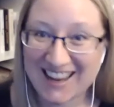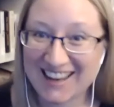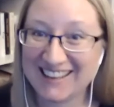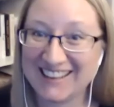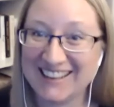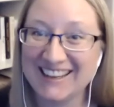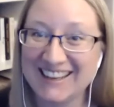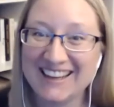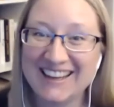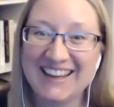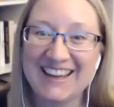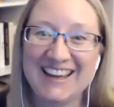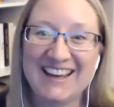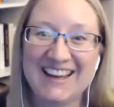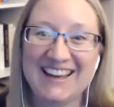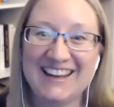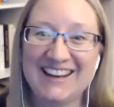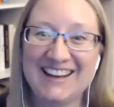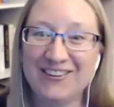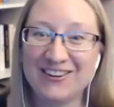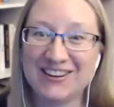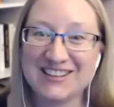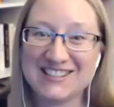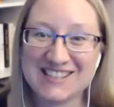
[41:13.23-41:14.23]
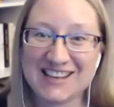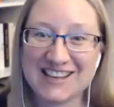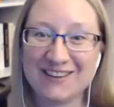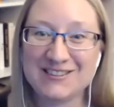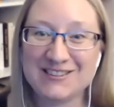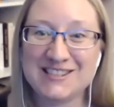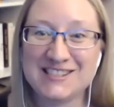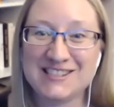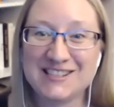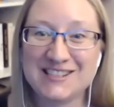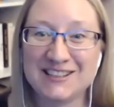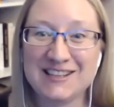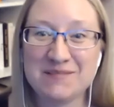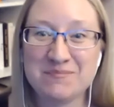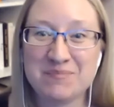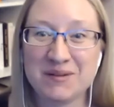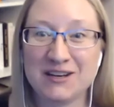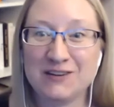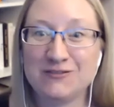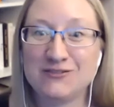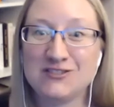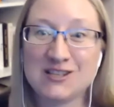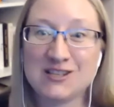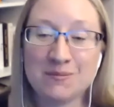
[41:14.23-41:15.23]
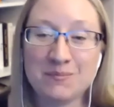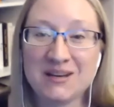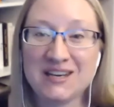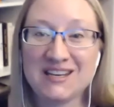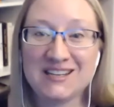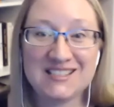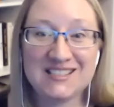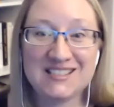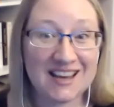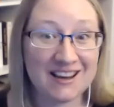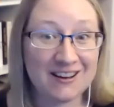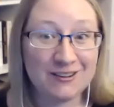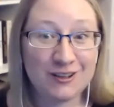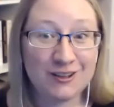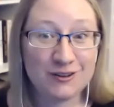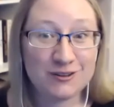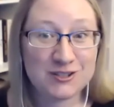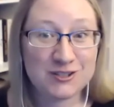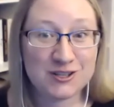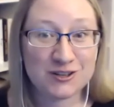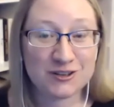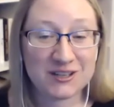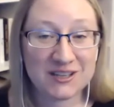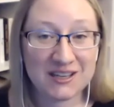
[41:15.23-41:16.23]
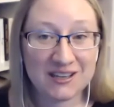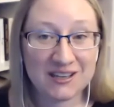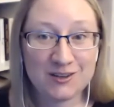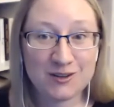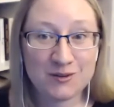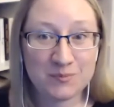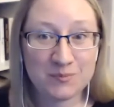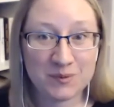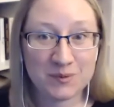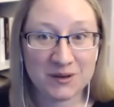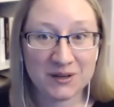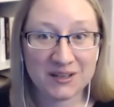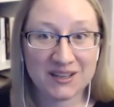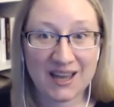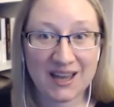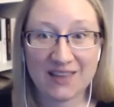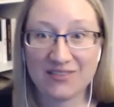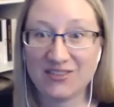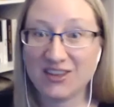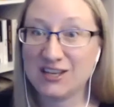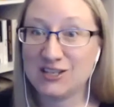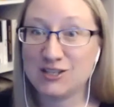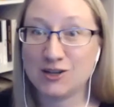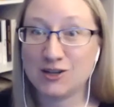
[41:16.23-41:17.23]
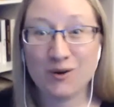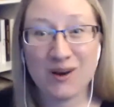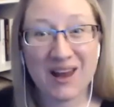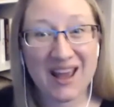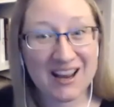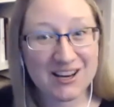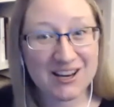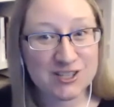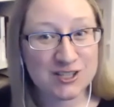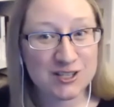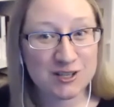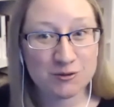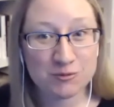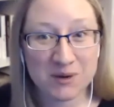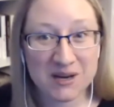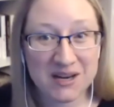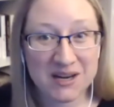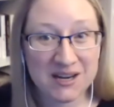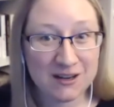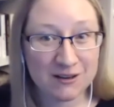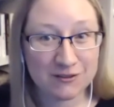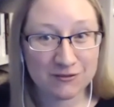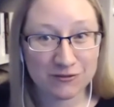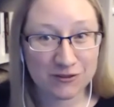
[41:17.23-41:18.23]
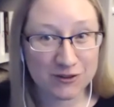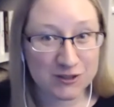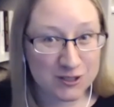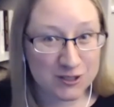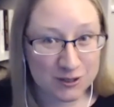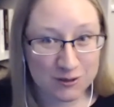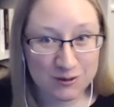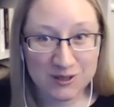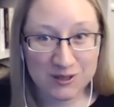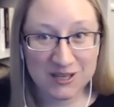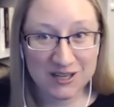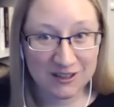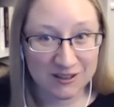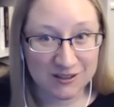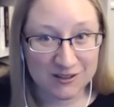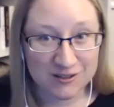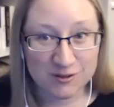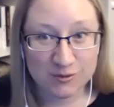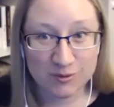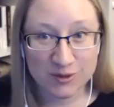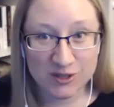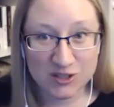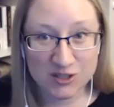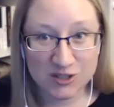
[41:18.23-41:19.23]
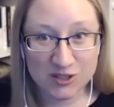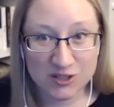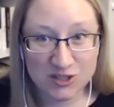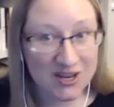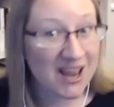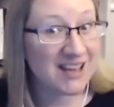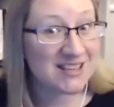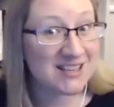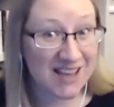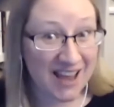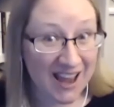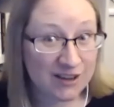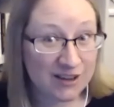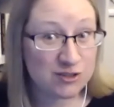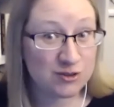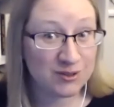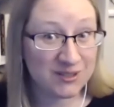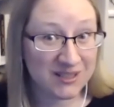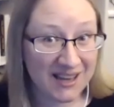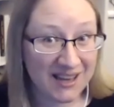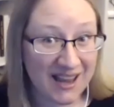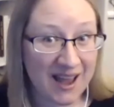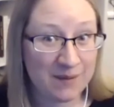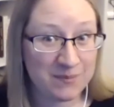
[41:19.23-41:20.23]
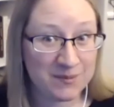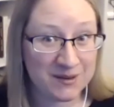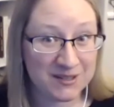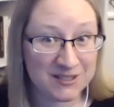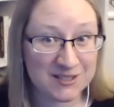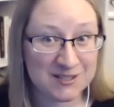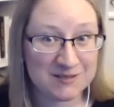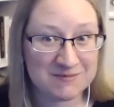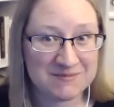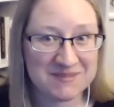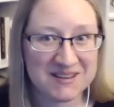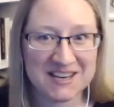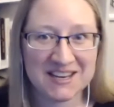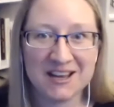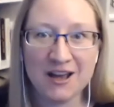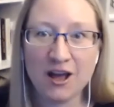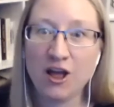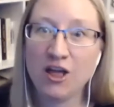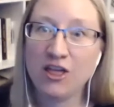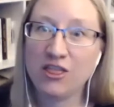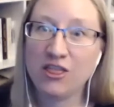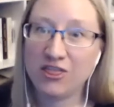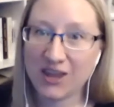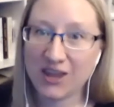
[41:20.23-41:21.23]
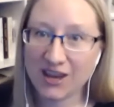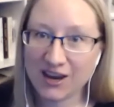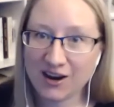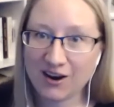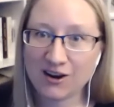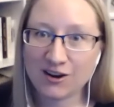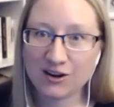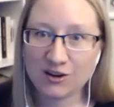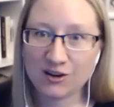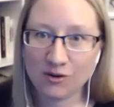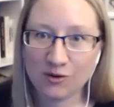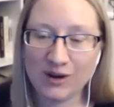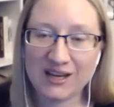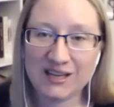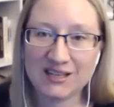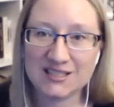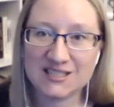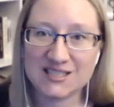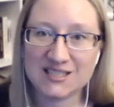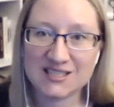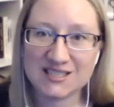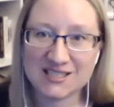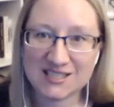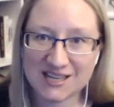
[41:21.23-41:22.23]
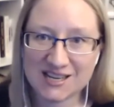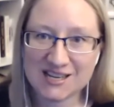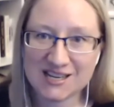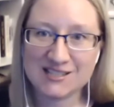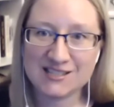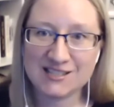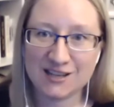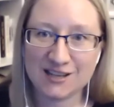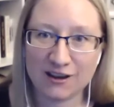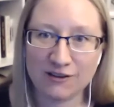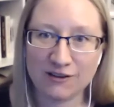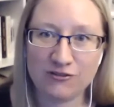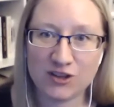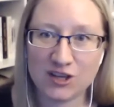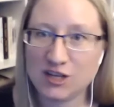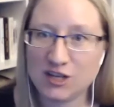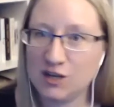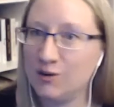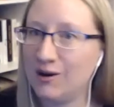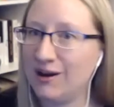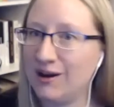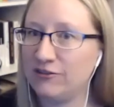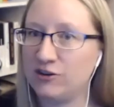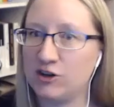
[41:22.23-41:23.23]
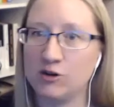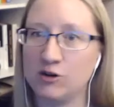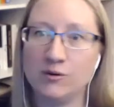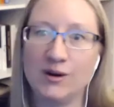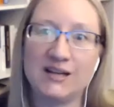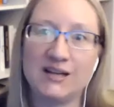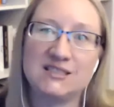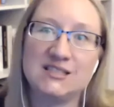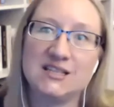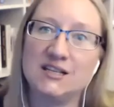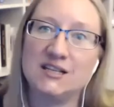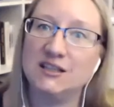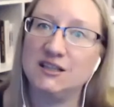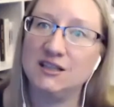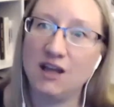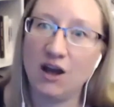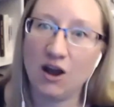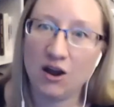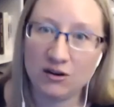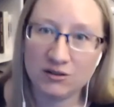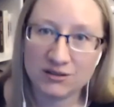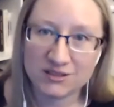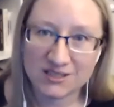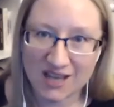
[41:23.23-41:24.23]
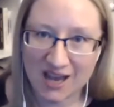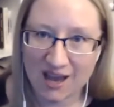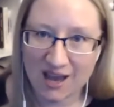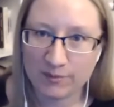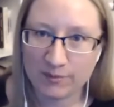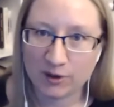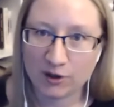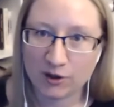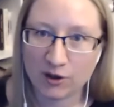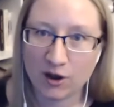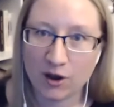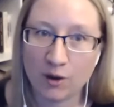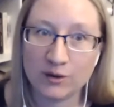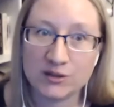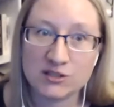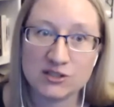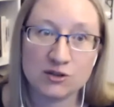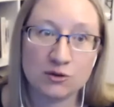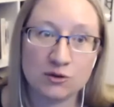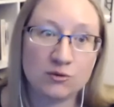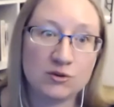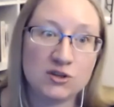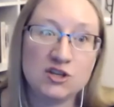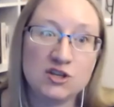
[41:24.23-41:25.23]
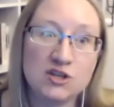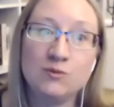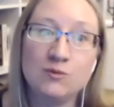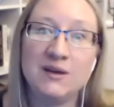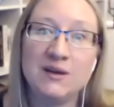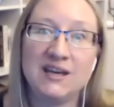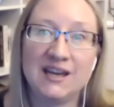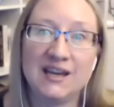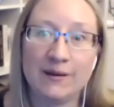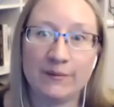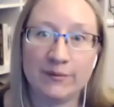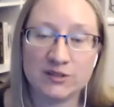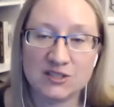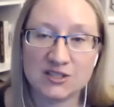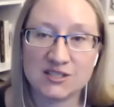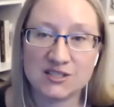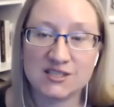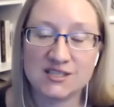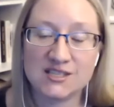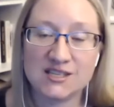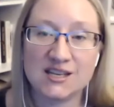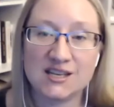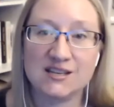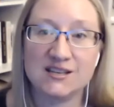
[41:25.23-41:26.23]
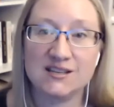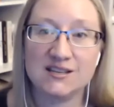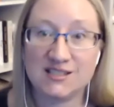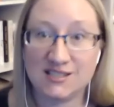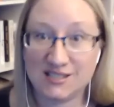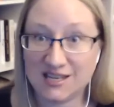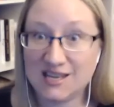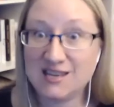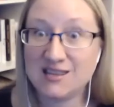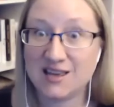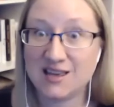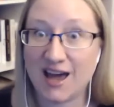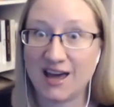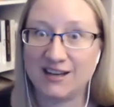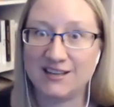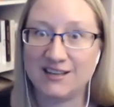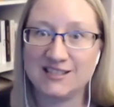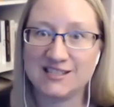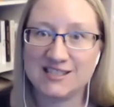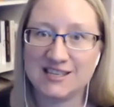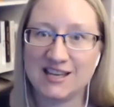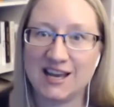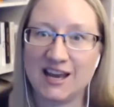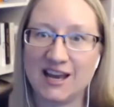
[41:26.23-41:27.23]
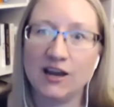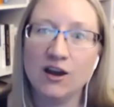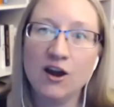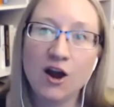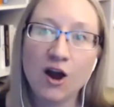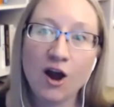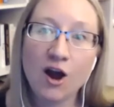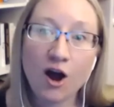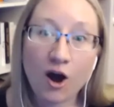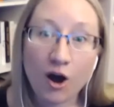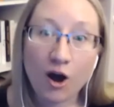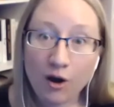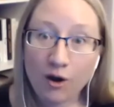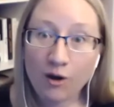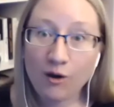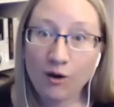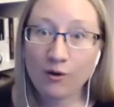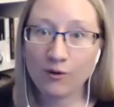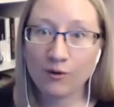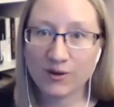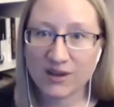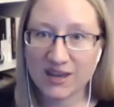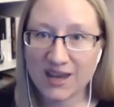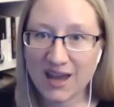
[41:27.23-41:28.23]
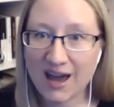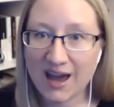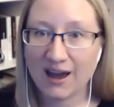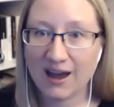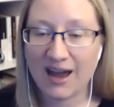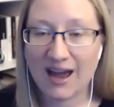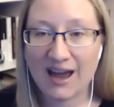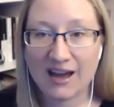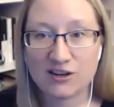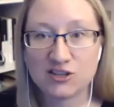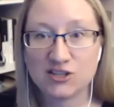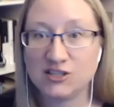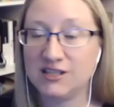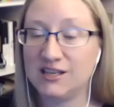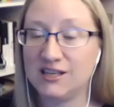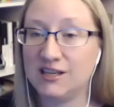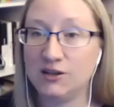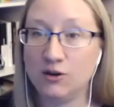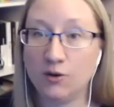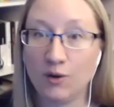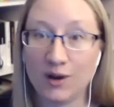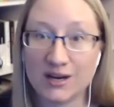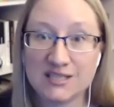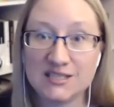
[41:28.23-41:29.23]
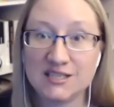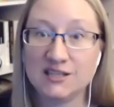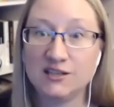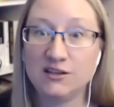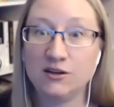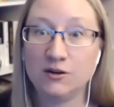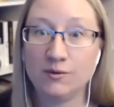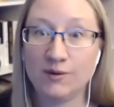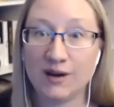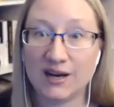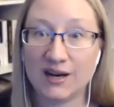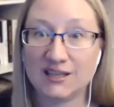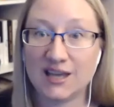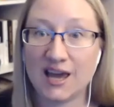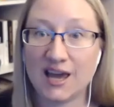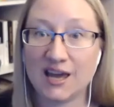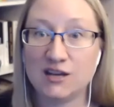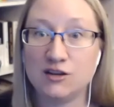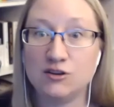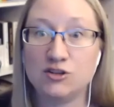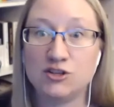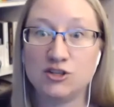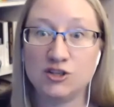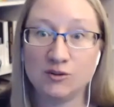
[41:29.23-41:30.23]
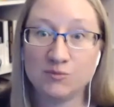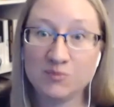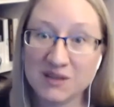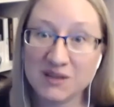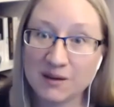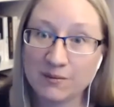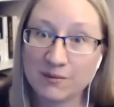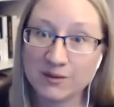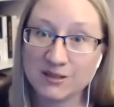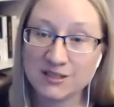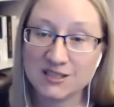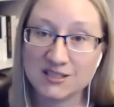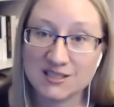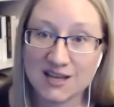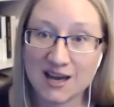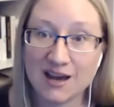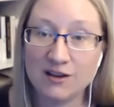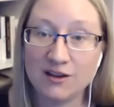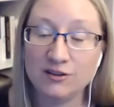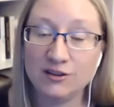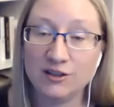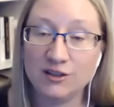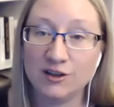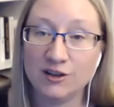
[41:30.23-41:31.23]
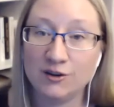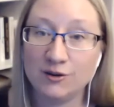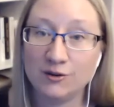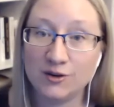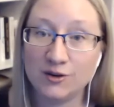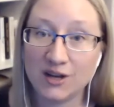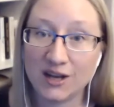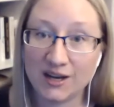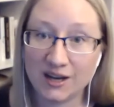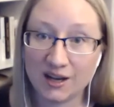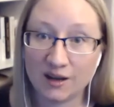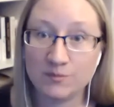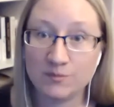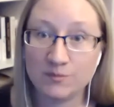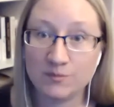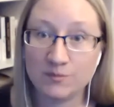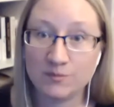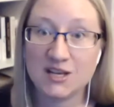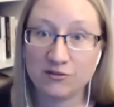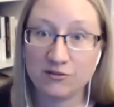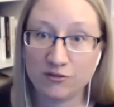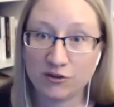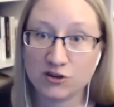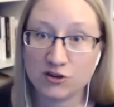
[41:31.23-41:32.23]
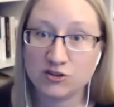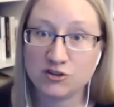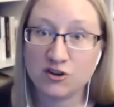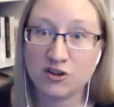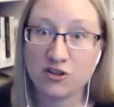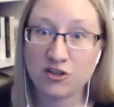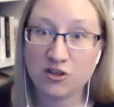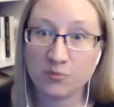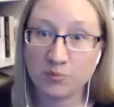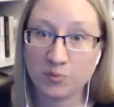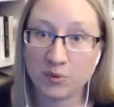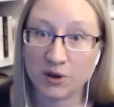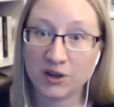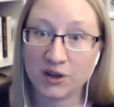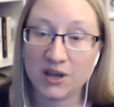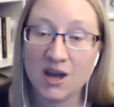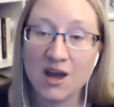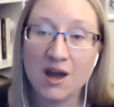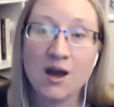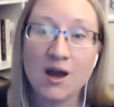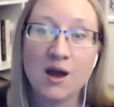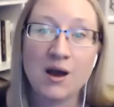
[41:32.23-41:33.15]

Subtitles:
And it sounds silly, but if somebody downloads your Kindle book and they don't actually read it for 2 years, which has actually happened to me, they are going to see stuff that you have corrected a long time ago. And so you being able to see that and say, oh yeah, actually, I did correct that. You should be able to download an updated version of the book.